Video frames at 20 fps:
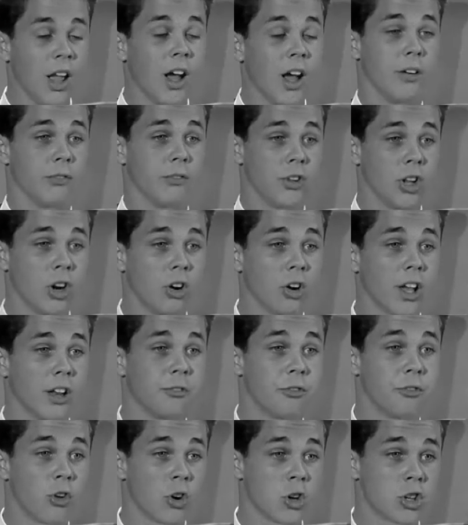Yeah, if you don't
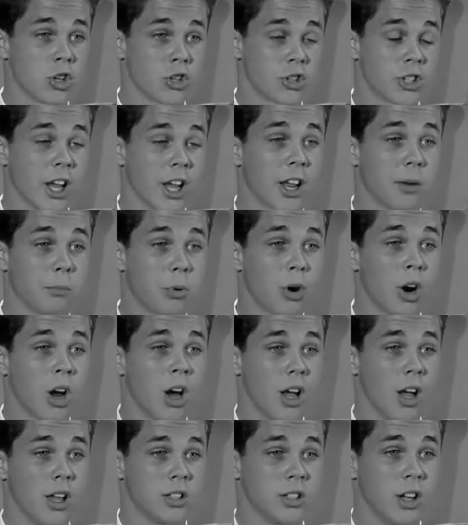get first or second
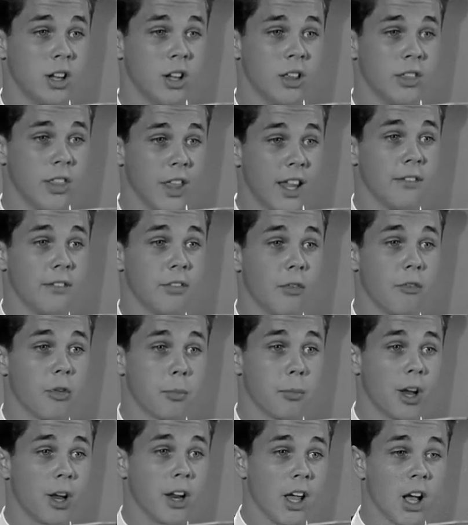prize, they give
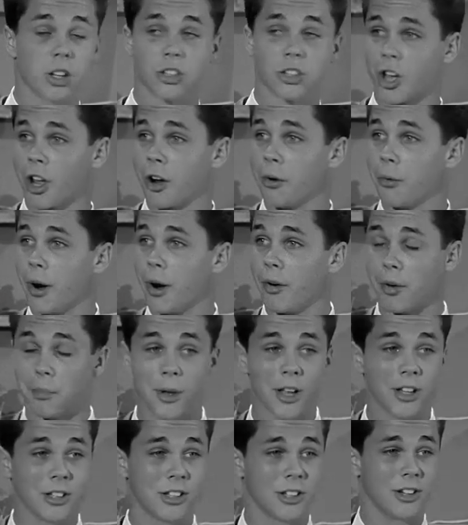everybody else honorary
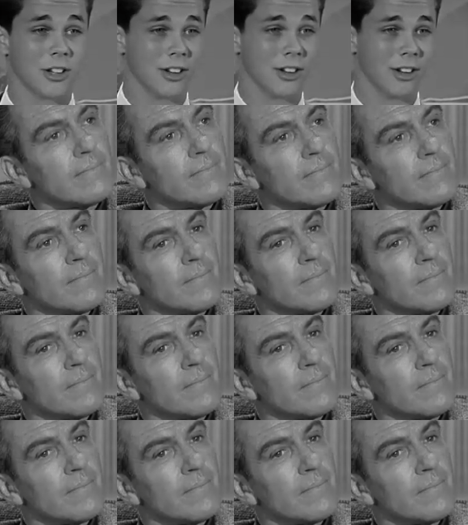mention. You